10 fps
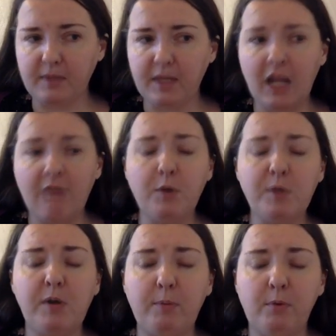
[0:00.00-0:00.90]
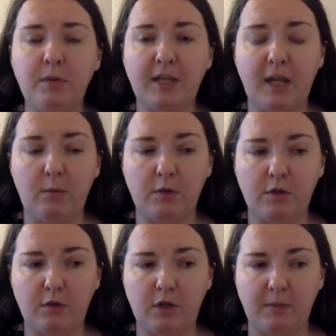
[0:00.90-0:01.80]
and I've also uploaded that Word
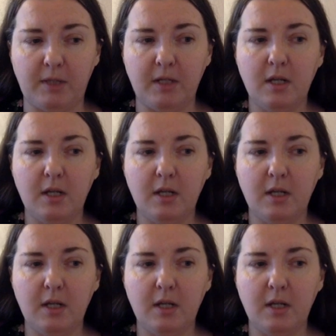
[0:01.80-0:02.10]
document.